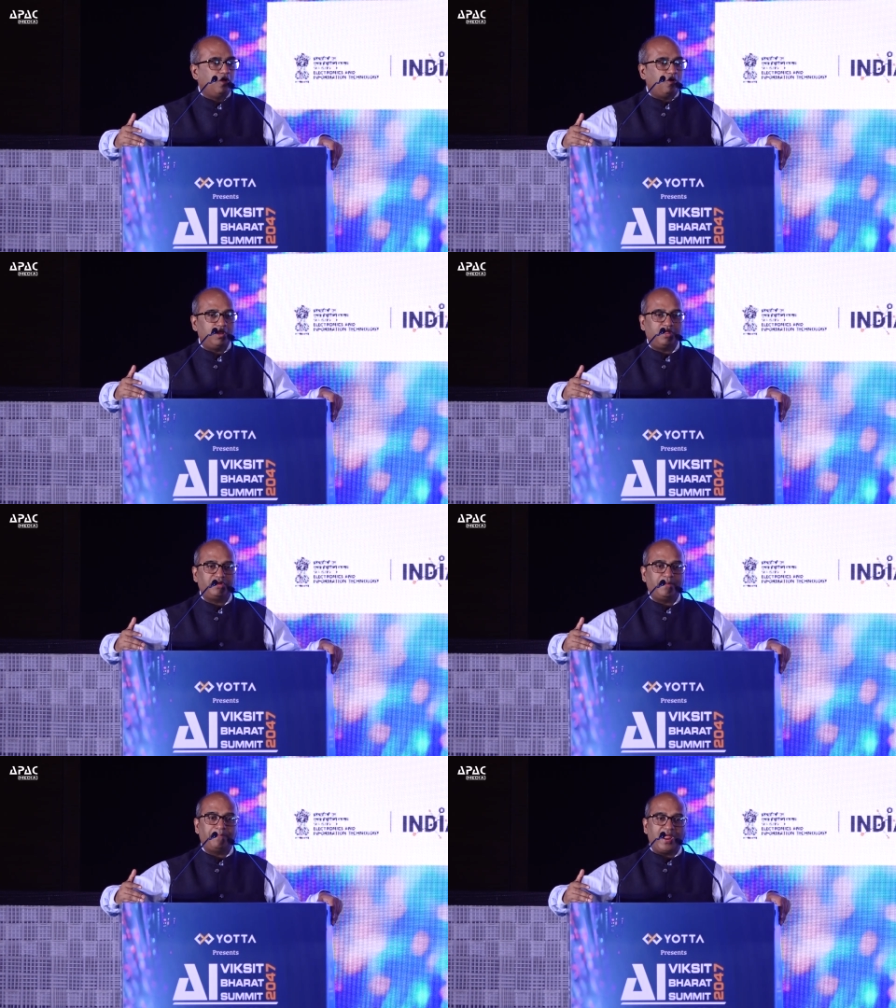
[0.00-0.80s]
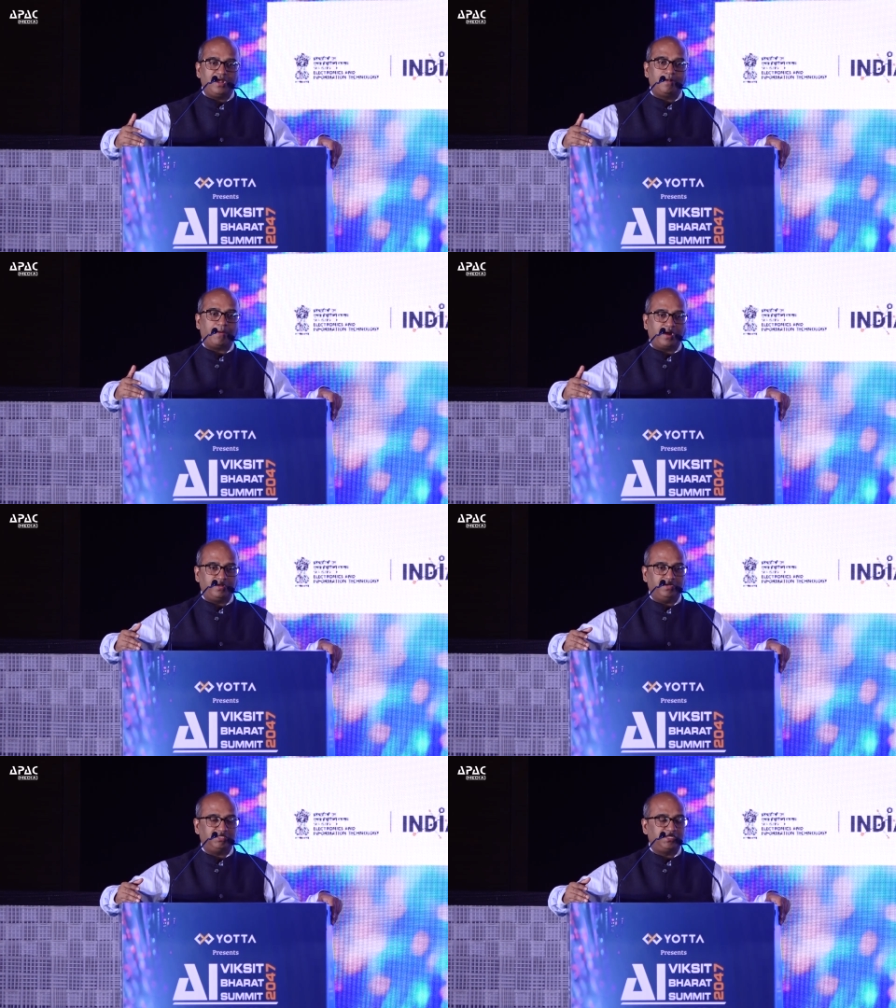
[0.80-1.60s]
all our empaneled
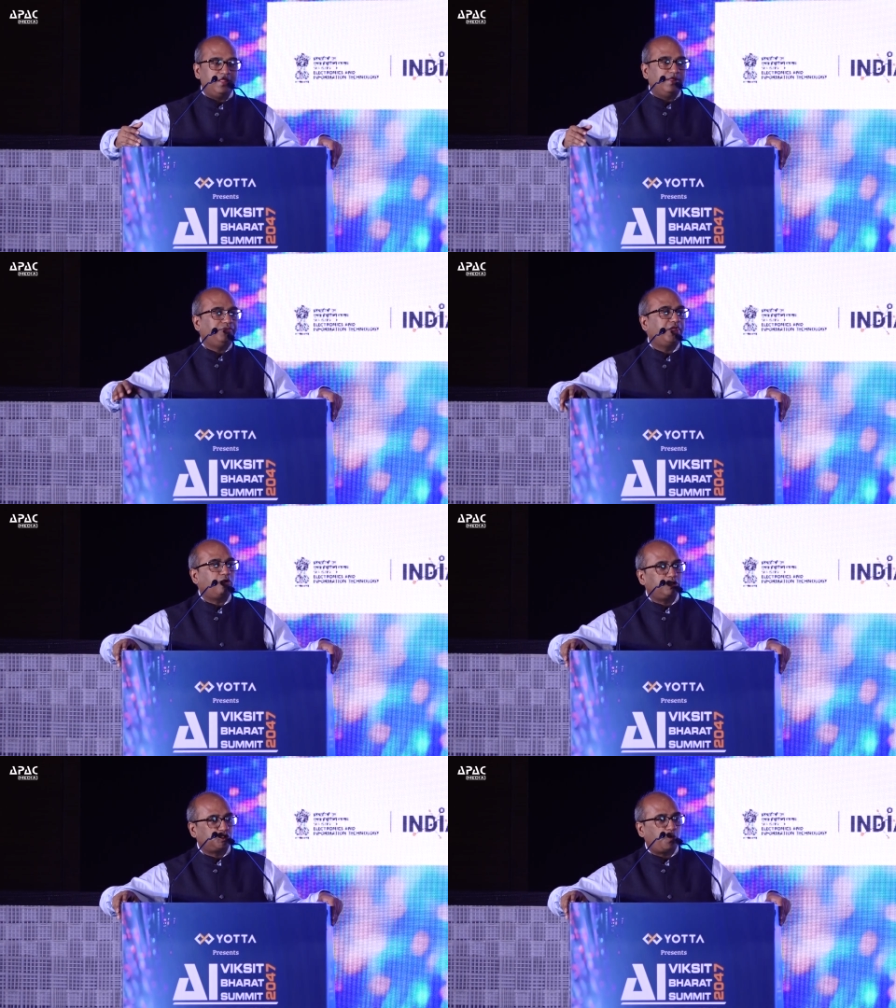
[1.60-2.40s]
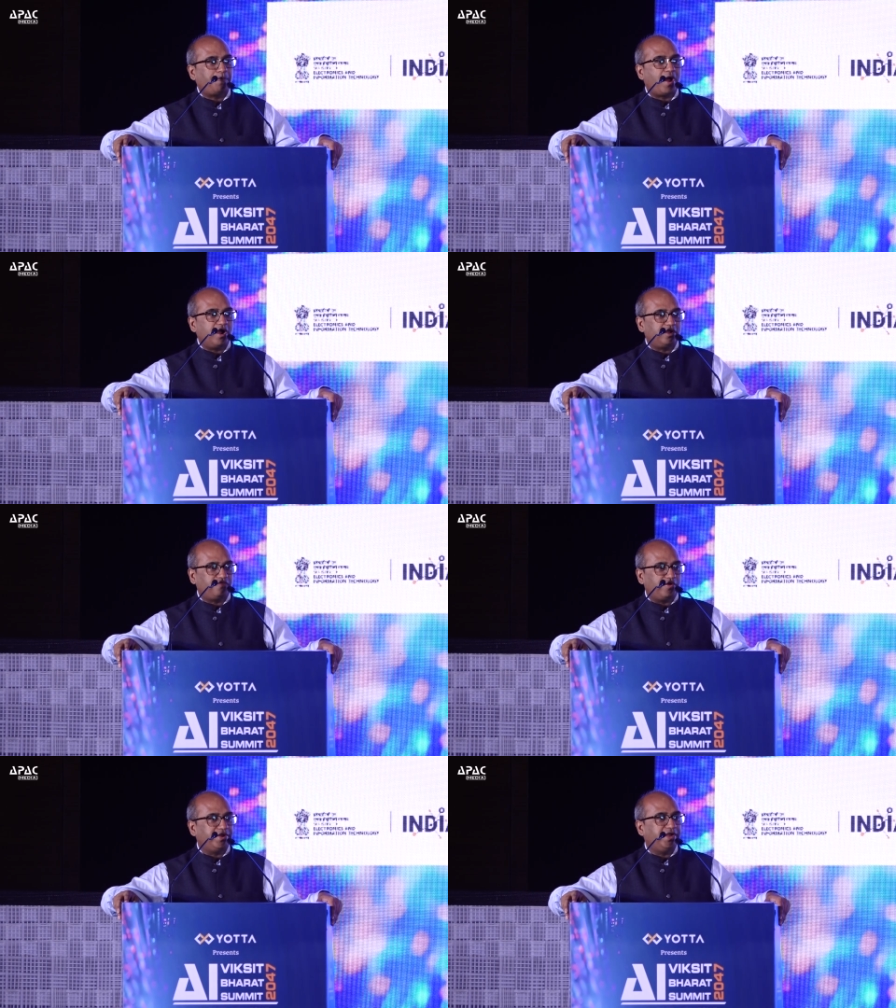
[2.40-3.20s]
partners, they're also part
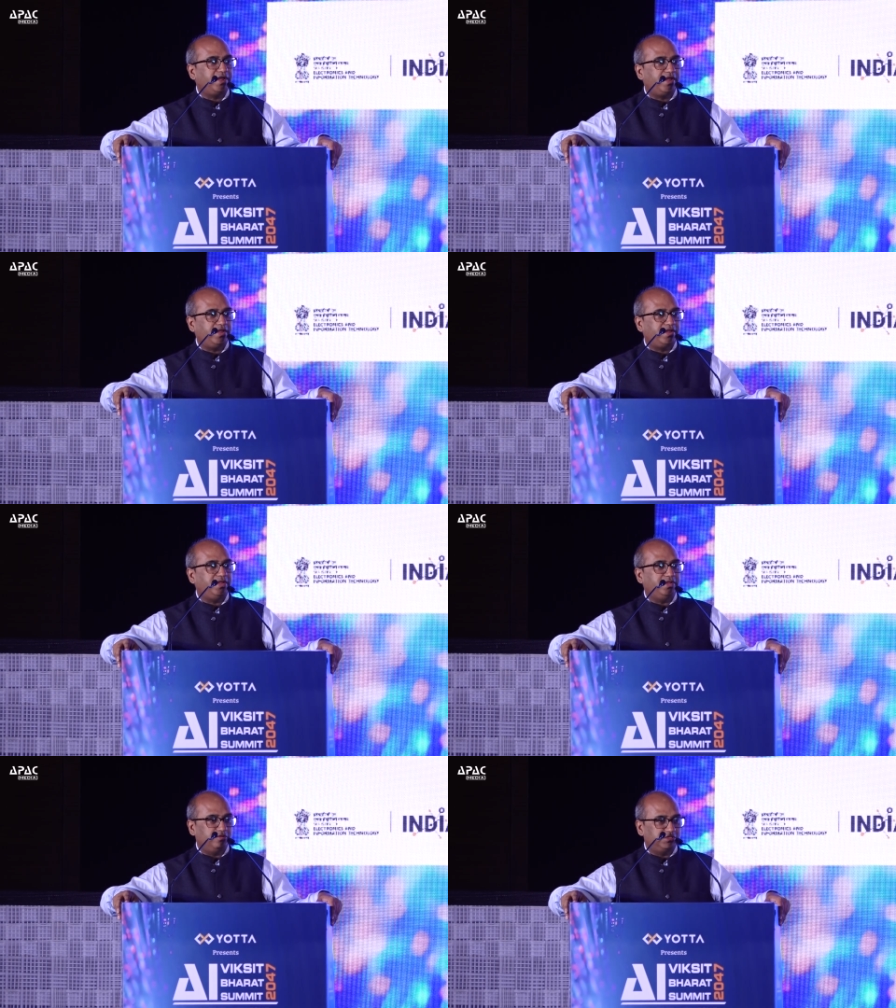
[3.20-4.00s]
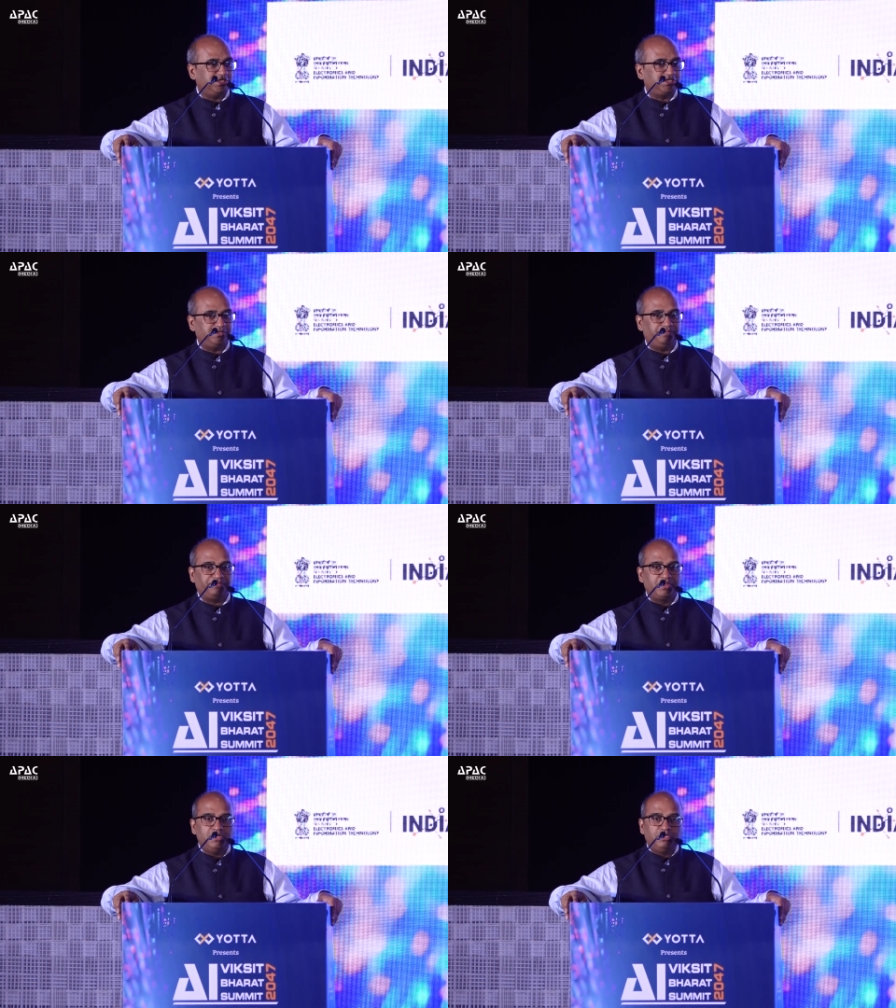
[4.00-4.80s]
of our India AI ecosystem.